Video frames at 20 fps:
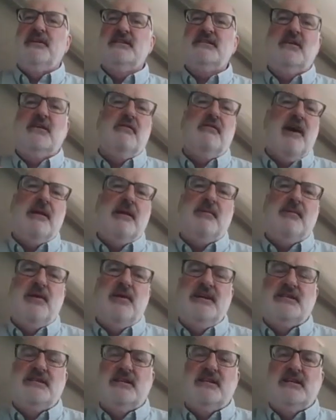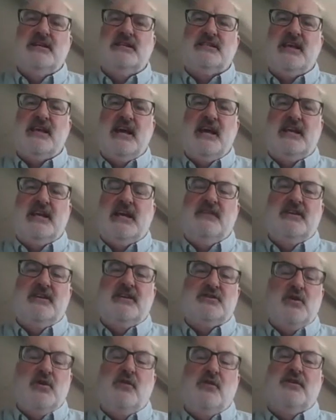and this collaboration has kind of given
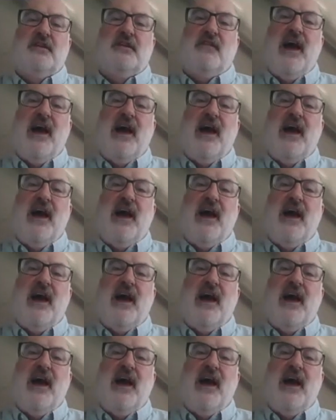us over